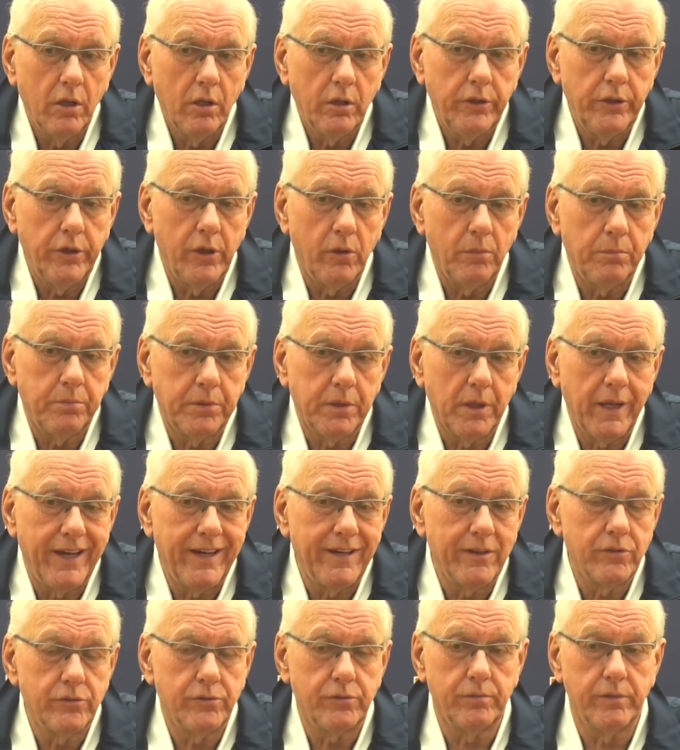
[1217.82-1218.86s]
you know,
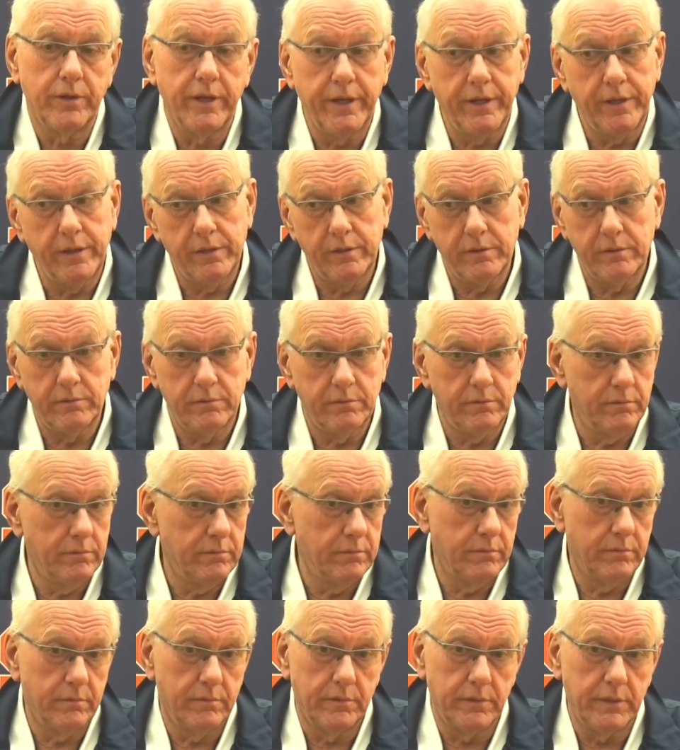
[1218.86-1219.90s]
players, when they
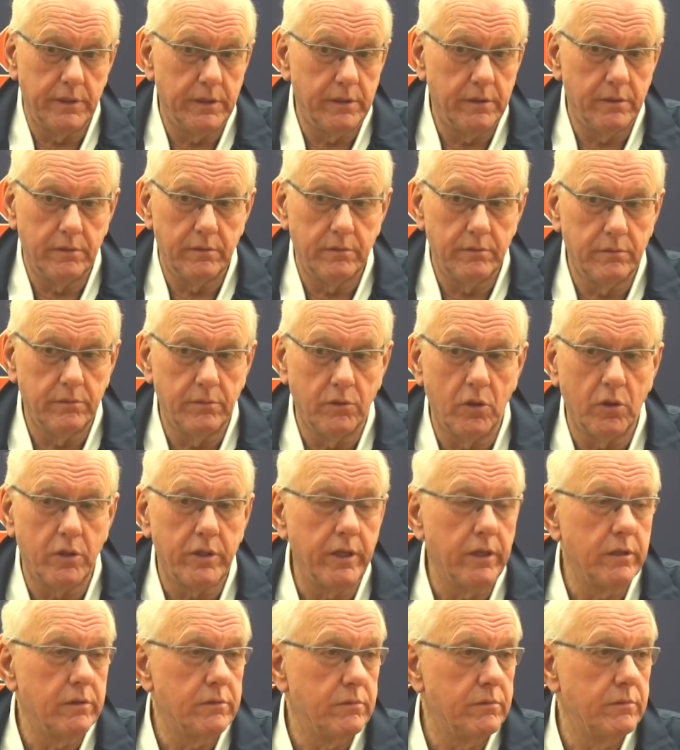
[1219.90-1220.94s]

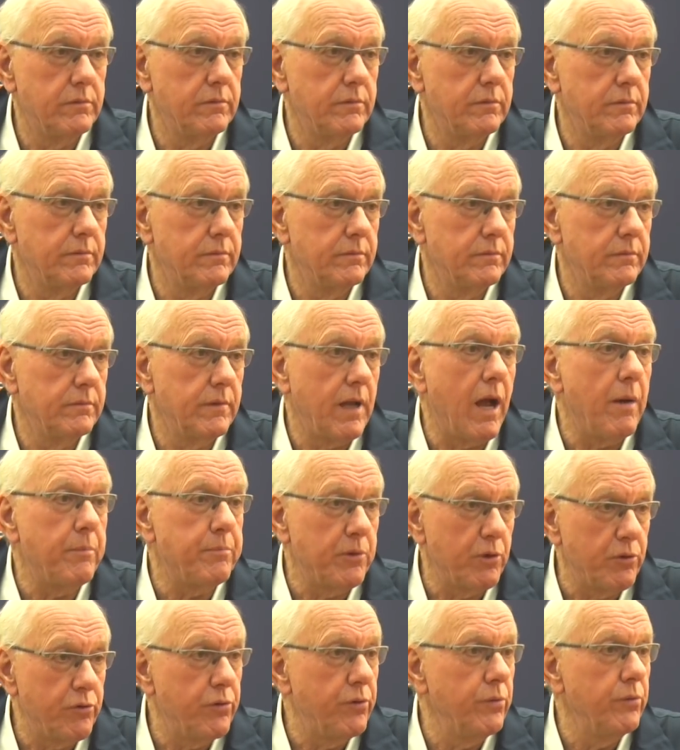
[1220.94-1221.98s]
look at
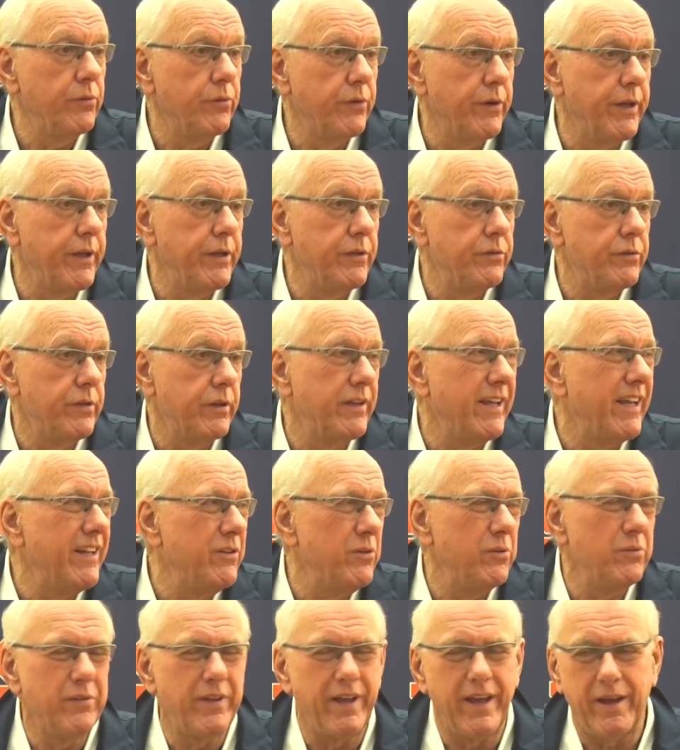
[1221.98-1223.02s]
opportunities, and they
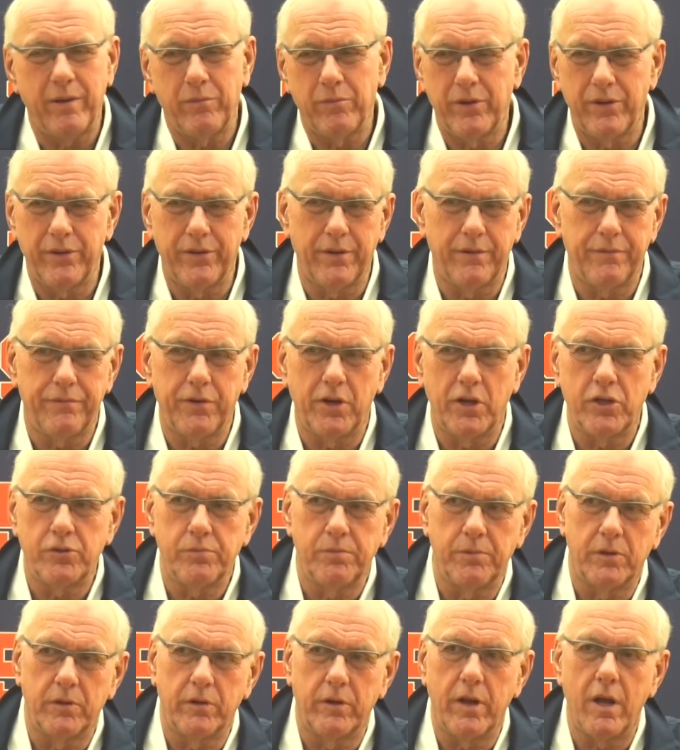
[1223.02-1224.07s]
do that whether they're
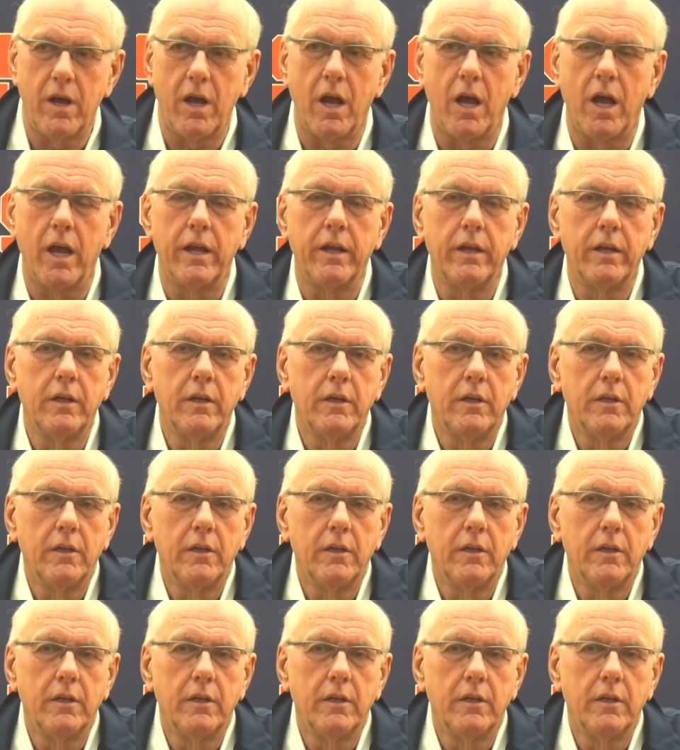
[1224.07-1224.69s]
freshmen or not,